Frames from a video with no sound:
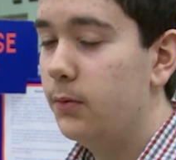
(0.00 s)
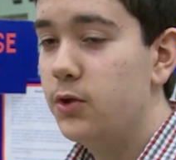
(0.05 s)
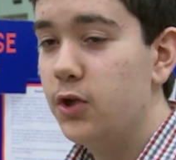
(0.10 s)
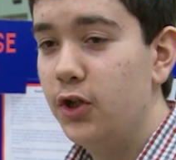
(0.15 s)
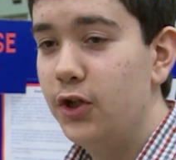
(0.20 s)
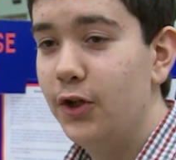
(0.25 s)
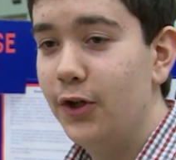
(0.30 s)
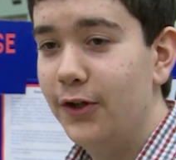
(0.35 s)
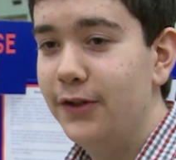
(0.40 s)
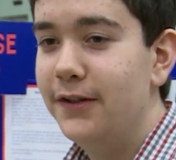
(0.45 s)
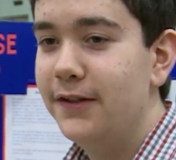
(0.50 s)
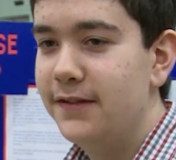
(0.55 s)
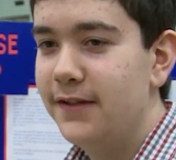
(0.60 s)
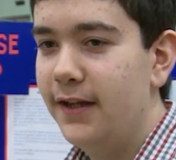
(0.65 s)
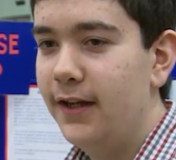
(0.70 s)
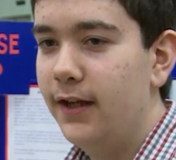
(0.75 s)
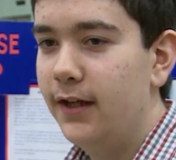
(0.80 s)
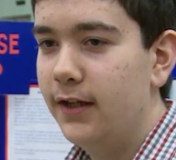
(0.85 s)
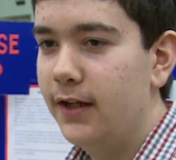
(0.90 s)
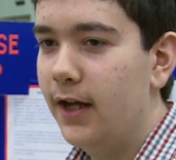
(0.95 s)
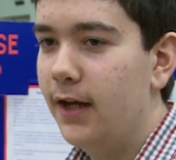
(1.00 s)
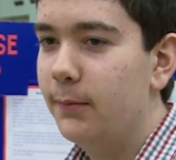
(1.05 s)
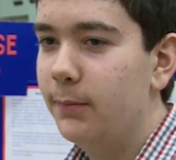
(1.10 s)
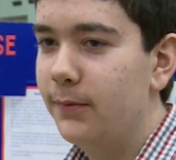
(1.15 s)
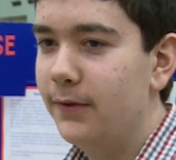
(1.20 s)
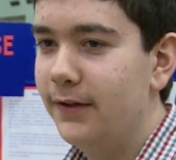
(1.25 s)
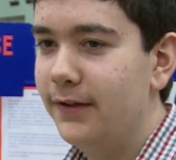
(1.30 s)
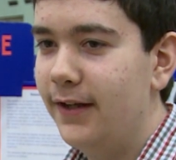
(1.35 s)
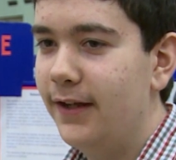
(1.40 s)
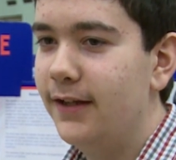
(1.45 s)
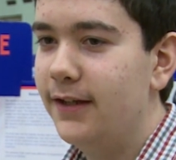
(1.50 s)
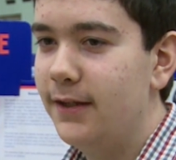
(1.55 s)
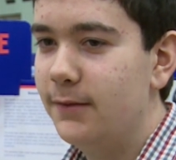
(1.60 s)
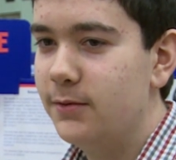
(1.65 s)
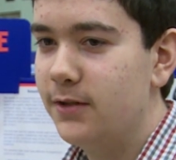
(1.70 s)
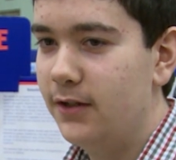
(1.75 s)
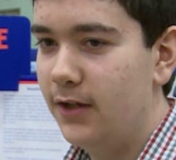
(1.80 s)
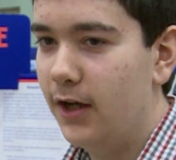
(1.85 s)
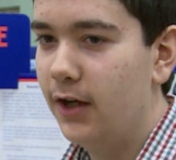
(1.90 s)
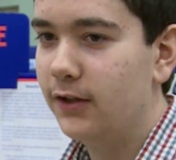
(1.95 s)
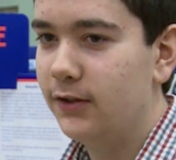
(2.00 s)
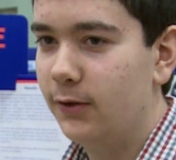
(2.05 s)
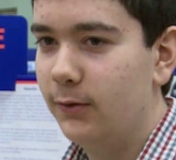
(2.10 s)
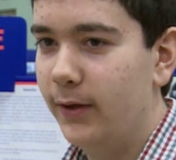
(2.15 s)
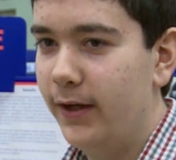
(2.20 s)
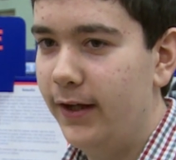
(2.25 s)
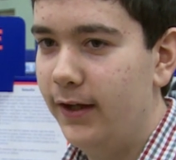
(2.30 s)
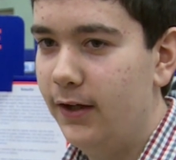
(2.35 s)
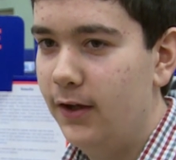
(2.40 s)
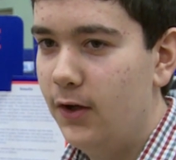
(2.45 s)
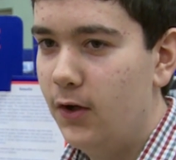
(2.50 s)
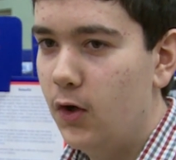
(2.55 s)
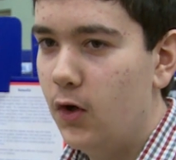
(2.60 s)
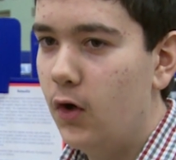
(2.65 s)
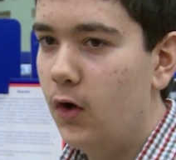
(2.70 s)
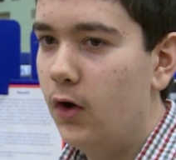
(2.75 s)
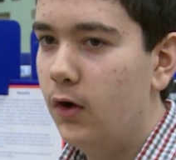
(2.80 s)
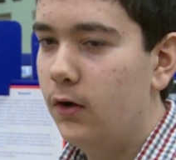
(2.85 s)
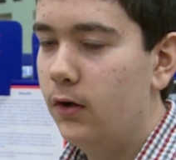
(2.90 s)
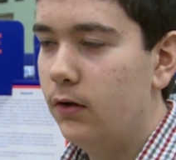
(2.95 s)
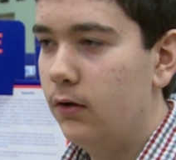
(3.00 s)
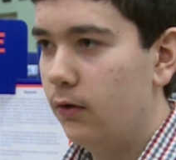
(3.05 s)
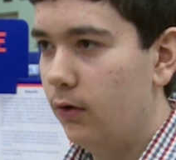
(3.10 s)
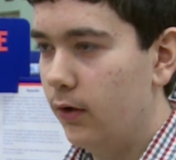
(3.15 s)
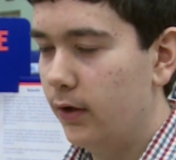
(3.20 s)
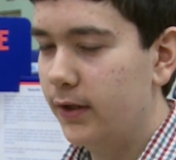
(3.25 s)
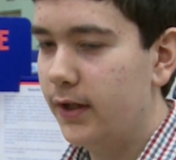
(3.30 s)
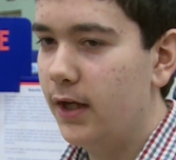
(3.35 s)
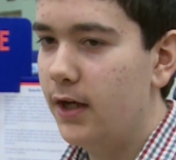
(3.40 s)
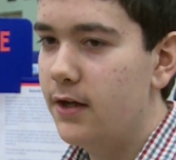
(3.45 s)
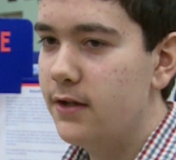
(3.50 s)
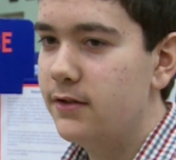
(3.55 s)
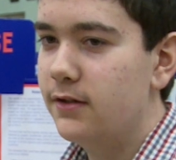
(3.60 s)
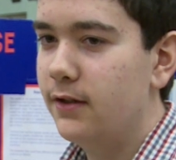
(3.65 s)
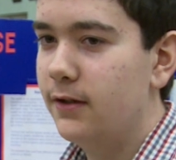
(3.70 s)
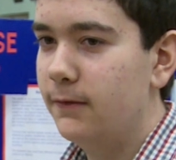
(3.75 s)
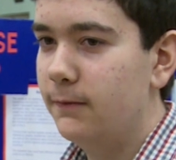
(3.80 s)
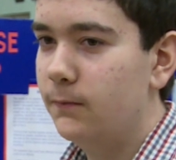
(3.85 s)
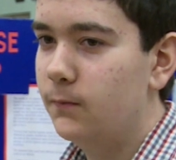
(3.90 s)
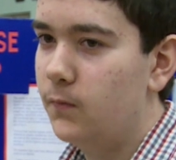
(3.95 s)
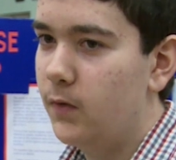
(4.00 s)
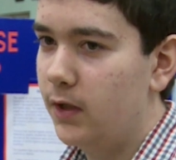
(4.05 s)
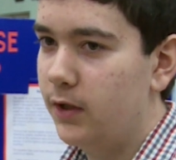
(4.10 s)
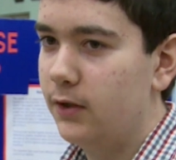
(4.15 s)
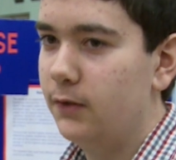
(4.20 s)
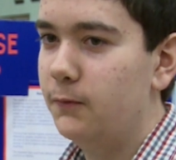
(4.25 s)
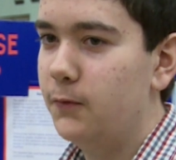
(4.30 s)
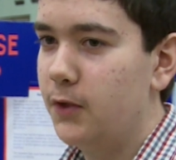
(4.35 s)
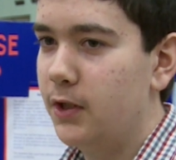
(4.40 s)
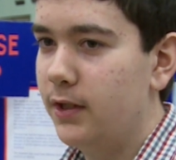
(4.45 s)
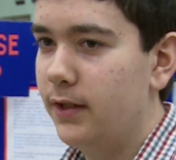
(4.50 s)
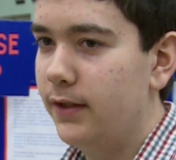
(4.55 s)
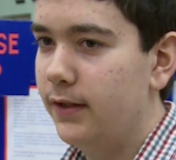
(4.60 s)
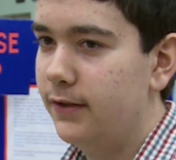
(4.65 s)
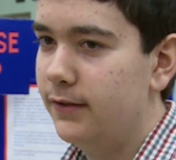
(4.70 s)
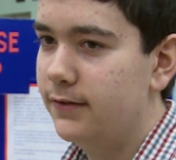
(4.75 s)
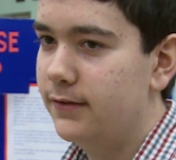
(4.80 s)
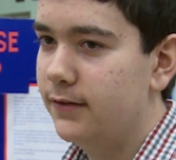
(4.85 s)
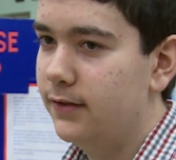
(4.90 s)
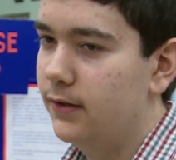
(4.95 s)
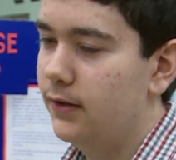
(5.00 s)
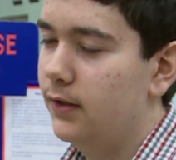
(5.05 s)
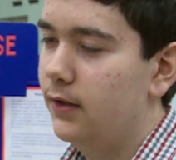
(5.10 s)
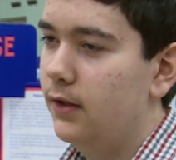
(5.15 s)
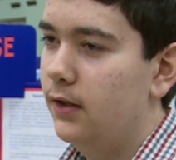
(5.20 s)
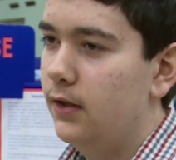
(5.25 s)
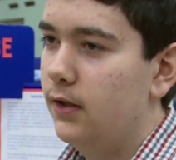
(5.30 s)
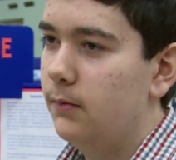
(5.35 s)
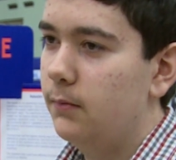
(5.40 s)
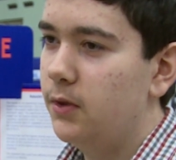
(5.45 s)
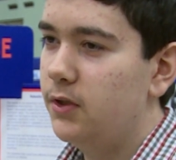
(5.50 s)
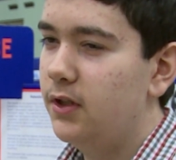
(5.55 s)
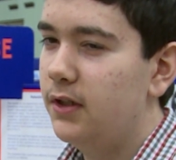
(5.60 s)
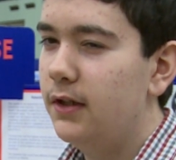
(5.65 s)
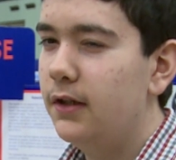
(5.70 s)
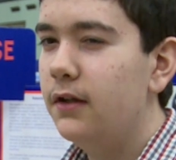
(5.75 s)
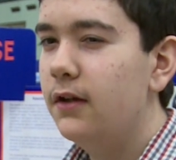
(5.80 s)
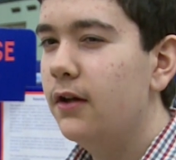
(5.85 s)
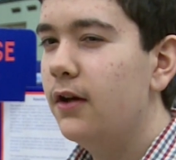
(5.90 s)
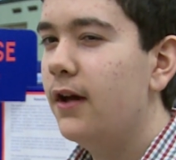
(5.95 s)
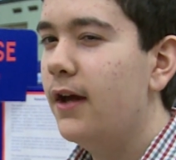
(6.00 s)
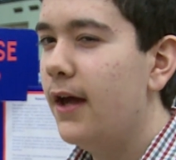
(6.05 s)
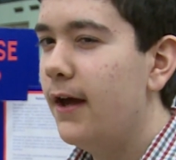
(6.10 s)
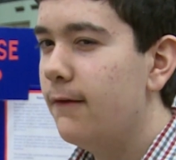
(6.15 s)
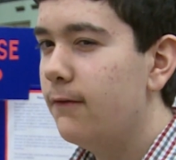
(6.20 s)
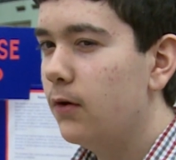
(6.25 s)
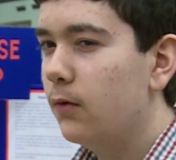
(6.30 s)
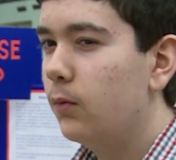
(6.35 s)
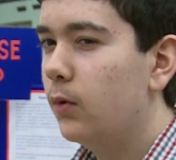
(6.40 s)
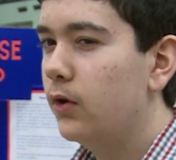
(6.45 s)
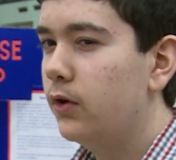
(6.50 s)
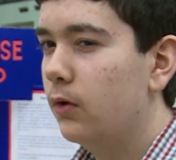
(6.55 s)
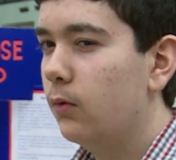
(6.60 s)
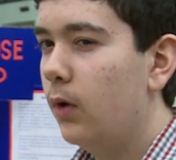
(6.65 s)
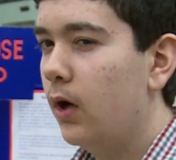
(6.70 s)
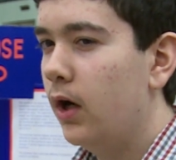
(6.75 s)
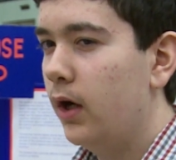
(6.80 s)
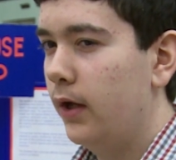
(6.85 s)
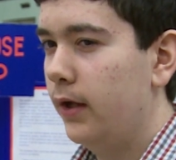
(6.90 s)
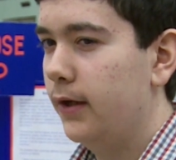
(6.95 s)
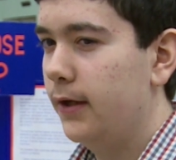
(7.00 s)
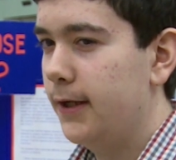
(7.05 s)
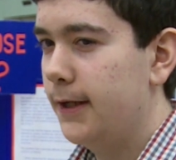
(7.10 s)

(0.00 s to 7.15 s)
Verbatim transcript: sure you heard the saying, an apple a day keeps the doctor away, or carrots are very good for your eyes. But did you ever wonder why?